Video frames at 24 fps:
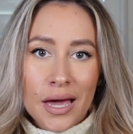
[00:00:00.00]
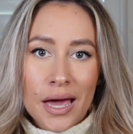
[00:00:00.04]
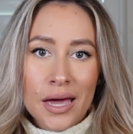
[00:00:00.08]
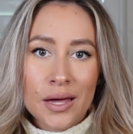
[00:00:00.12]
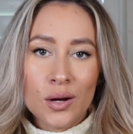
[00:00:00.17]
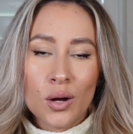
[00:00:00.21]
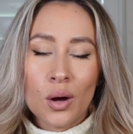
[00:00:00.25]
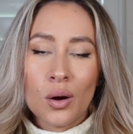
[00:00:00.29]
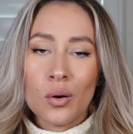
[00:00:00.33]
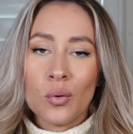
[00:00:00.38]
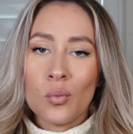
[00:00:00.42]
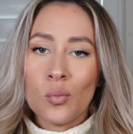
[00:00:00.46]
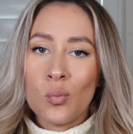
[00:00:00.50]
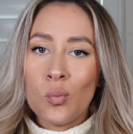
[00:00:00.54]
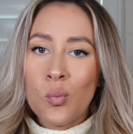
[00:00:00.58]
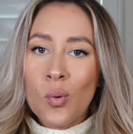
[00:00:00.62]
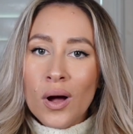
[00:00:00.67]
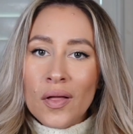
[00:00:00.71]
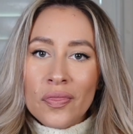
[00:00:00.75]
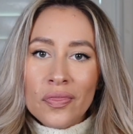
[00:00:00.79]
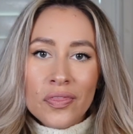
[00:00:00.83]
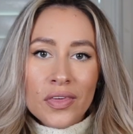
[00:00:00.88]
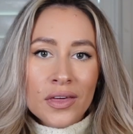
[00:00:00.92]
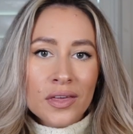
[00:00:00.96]
And
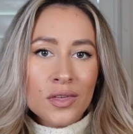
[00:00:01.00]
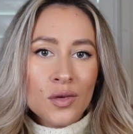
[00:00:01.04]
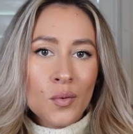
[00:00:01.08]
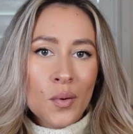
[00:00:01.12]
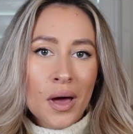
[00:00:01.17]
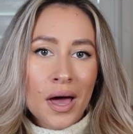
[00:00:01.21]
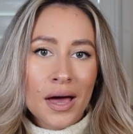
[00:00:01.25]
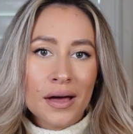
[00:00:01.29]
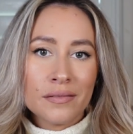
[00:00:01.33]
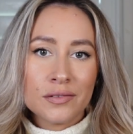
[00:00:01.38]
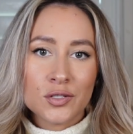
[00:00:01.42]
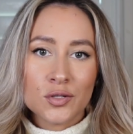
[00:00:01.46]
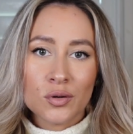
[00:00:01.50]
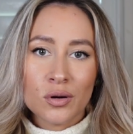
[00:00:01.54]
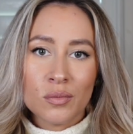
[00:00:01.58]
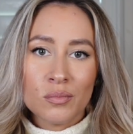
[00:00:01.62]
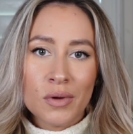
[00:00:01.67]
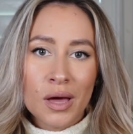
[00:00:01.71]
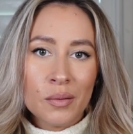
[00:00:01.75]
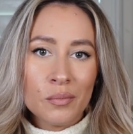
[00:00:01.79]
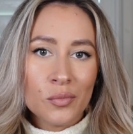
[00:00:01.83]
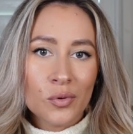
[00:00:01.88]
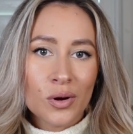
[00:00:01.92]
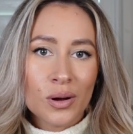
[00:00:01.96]
one thing you have to
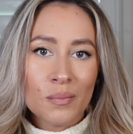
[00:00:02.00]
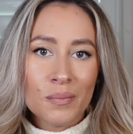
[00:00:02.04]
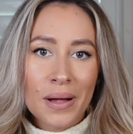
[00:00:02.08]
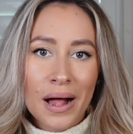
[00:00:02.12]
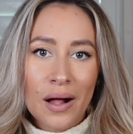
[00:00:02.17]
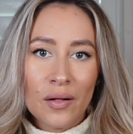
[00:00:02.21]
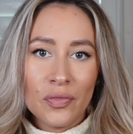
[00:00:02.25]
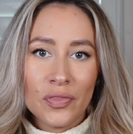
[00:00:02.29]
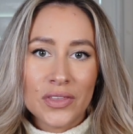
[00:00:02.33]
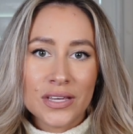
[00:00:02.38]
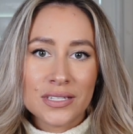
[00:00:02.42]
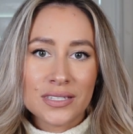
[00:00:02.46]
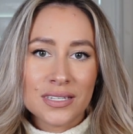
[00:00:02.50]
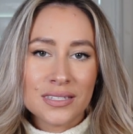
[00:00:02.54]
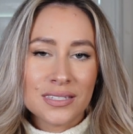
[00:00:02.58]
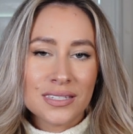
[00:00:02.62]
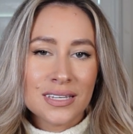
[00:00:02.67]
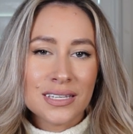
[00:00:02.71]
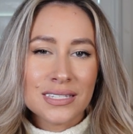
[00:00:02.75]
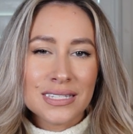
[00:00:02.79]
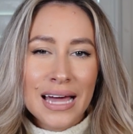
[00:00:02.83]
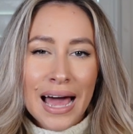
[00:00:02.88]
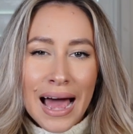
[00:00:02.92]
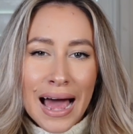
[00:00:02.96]
remember about this
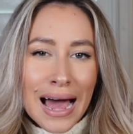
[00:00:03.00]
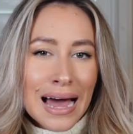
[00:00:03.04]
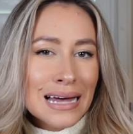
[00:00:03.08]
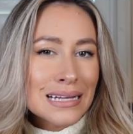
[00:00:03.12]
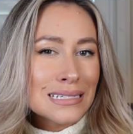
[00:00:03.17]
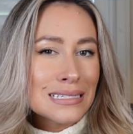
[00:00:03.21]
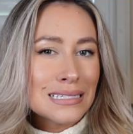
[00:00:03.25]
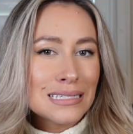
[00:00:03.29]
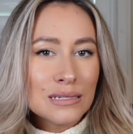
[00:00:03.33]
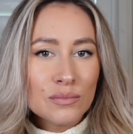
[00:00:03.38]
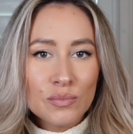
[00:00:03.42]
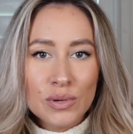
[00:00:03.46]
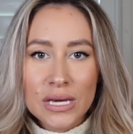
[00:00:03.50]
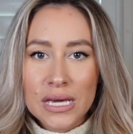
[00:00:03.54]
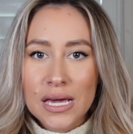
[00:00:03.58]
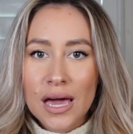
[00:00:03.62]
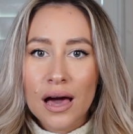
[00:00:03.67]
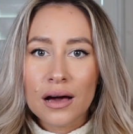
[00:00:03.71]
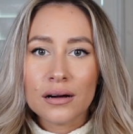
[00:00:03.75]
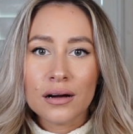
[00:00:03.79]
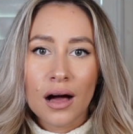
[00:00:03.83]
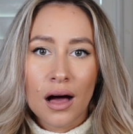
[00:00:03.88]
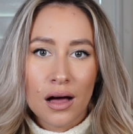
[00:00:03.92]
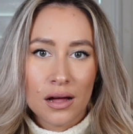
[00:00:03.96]
has to be
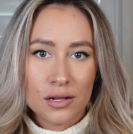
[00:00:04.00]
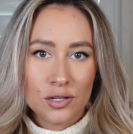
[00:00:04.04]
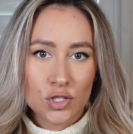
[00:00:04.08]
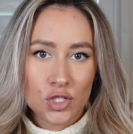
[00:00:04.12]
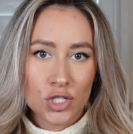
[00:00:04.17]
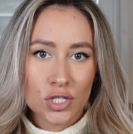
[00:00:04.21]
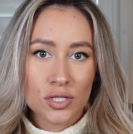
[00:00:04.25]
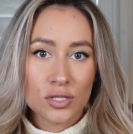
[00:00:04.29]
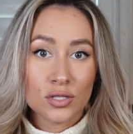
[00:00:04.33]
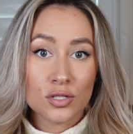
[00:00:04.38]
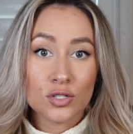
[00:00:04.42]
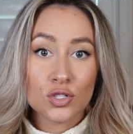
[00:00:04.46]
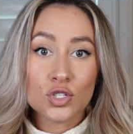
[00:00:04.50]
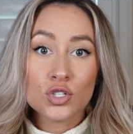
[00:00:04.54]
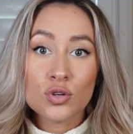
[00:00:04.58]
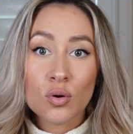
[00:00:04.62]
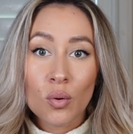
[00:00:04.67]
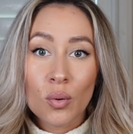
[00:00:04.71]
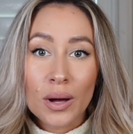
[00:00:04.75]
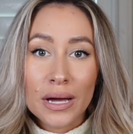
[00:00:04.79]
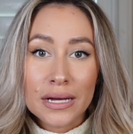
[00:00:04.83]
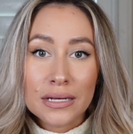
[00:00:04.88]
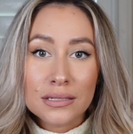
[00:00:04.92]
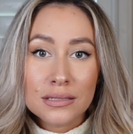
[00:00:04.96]
a conscious
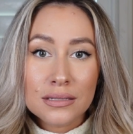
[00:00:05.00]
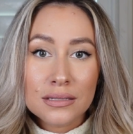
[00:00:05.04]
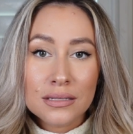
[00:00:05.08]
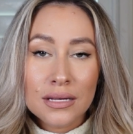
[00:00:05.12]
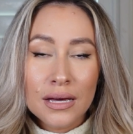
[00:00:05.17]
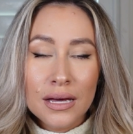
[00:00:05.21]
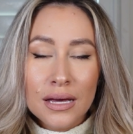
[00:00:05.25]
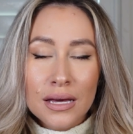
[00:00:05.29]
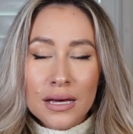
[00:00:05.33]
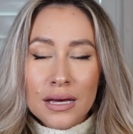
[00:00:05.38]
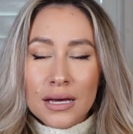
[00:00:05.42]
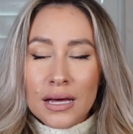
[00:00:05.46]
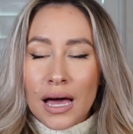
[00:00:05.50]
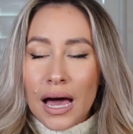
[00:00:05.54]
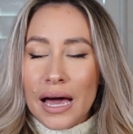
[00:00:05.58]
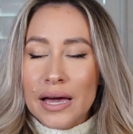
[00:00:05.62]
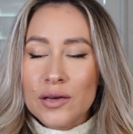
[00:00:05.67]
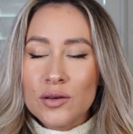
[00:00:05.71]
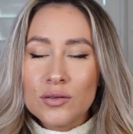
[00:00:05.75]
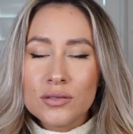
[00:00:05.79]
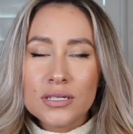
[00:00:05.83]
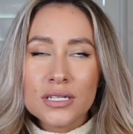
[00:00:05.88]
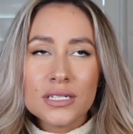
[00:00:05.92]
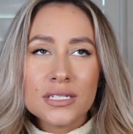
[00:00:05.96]
choice. I
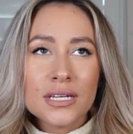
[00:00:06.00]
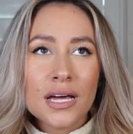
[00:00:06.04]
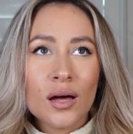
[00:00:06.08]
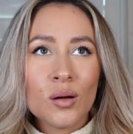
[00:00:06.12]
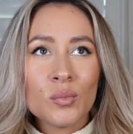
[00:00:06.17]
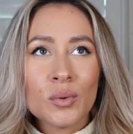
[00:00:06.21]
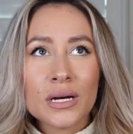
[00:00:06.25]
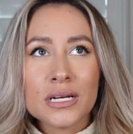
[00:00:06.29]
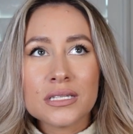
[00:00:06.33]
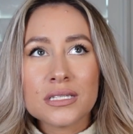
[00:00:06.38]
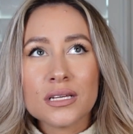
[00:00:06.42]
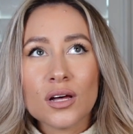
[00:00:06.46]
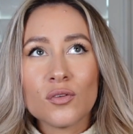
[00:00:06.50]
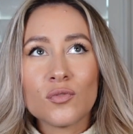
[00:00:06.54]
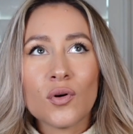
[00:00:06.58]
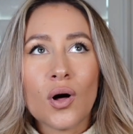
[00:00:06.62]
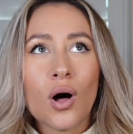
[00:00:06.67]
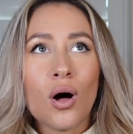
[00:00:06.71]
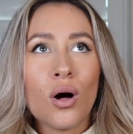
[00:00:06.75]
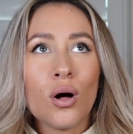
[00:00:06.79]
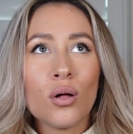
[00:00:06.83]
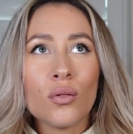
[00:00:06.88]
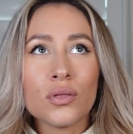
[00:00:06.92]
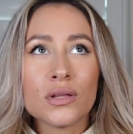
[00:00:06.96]
used to tell myself
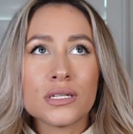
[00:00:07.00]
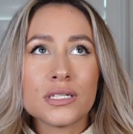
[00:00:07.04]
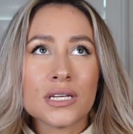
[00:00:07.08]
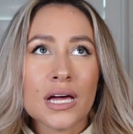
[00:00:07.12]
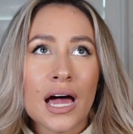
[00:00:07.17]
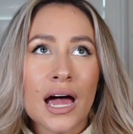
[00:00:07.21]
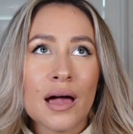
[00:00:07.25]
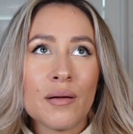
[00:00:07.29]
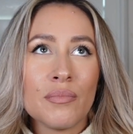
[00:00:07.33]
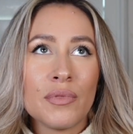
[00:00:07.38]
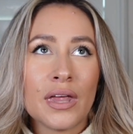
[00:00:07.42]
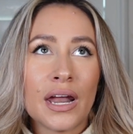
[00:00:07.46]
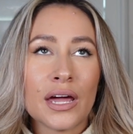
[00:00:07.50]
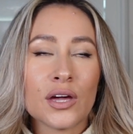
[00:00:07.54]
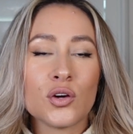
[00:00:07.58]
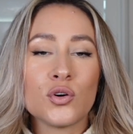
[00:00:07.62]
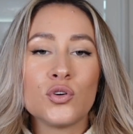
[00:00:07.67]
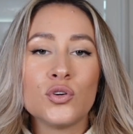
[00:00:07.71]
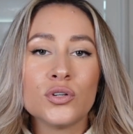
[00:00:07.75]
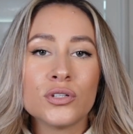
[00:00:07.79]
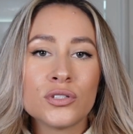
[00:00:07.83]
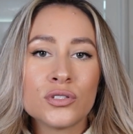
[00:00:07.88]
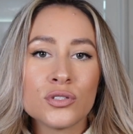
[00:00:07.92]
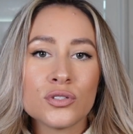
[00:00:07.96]
all the time that I
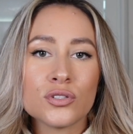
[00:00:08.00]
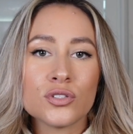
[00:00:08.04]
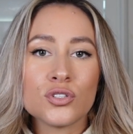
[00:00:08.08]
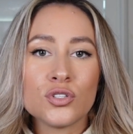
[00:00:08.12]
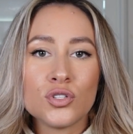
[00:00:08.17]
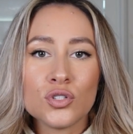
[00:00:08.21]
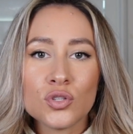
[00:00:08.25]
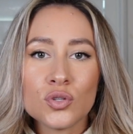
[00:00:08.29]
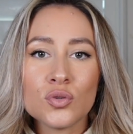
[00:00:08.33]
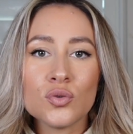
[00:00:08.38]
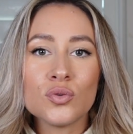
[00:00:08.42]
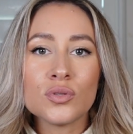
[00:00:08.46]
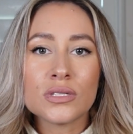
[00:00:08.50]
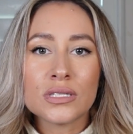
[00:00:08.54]
couldn't do